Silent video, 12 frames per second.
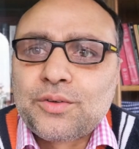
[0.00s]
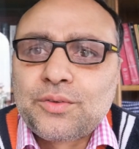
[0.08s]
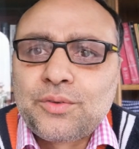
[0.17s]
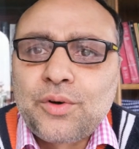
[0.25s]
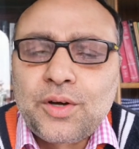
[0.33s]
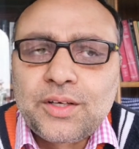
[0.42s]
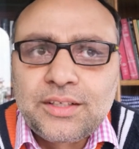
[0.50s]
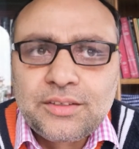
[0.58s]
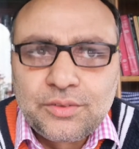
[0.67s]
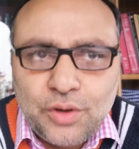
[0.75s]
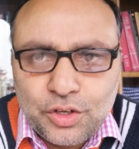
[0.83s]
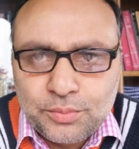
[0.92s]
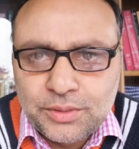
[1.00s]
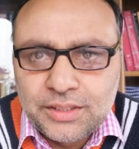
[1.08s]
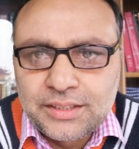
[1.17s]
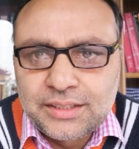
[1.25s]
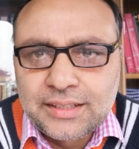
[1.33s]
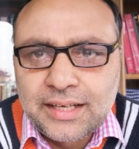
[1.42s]

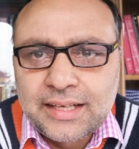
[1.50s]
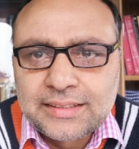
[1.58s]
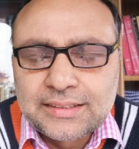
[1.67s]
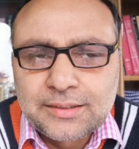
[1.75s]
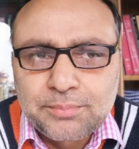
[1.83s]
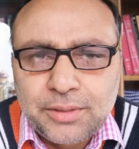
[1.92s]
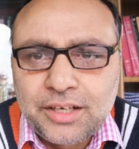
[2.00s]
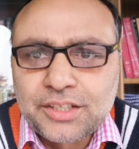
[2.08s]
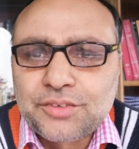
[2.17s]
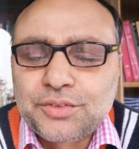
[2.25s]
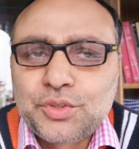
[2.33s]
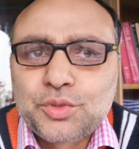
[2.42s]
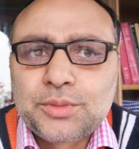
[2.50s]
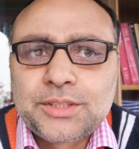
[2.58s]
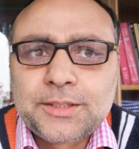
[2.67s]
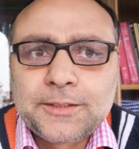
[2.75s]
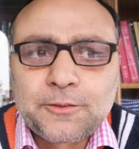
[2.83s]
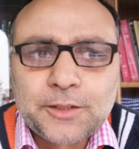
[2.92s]
normally as a part of
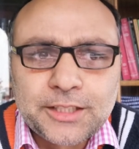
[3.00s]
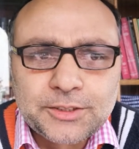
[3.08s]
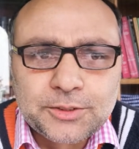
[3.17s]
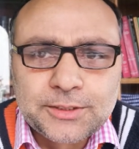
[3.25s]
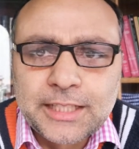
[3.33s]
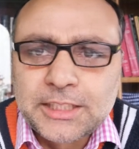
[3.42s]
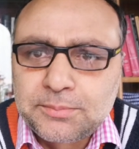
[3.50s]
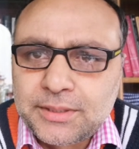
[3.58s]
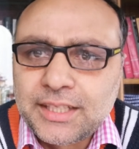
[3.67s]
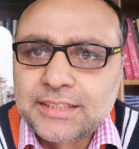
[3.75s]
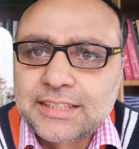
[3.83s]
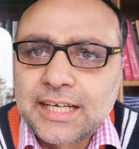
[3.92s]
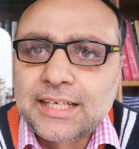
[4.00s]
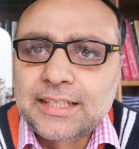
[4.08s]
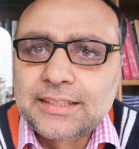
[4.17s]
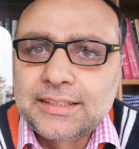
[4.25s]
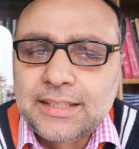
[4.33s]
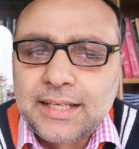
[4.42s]
human what I should
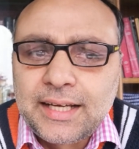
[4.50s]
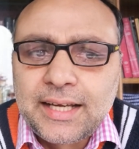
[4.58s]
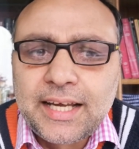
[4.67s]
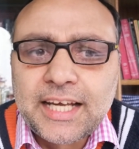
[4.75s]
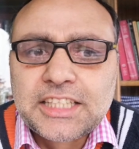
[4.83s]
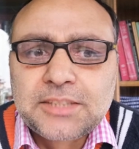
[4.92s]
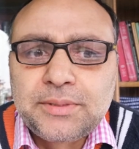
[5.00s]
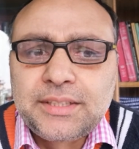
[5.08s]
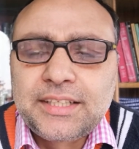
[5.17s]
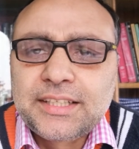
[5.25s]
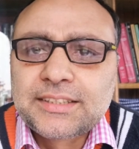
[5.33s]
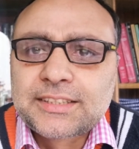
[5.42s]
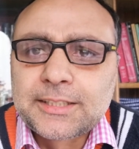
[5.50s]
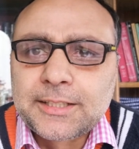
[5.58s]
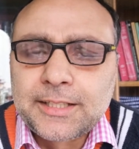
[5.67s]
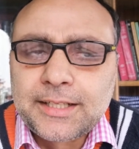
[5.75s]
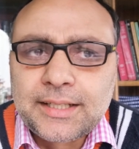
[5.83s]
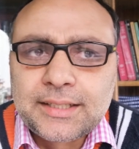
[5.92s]
experientiality experience
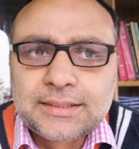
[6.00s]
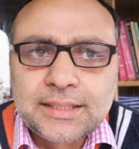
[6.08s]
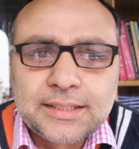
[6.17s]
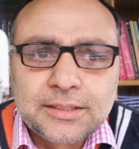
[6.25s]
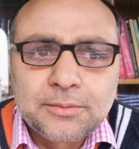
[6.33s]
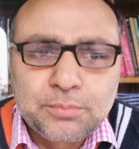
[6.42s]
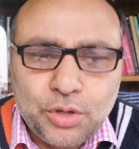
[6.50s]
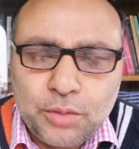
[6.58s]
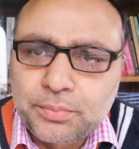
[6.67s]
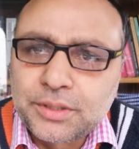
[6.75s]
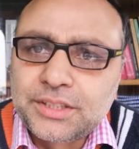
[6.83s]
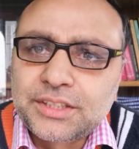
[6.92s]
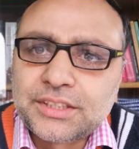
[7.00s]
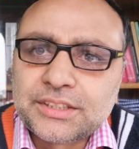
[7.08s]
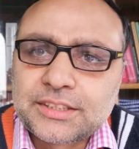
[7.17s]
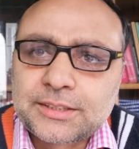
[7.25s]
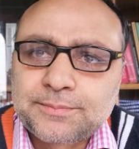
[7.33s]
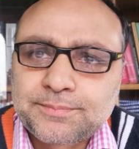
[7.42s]
certain
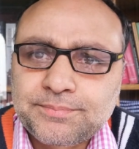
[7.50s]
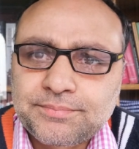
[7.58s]
properties.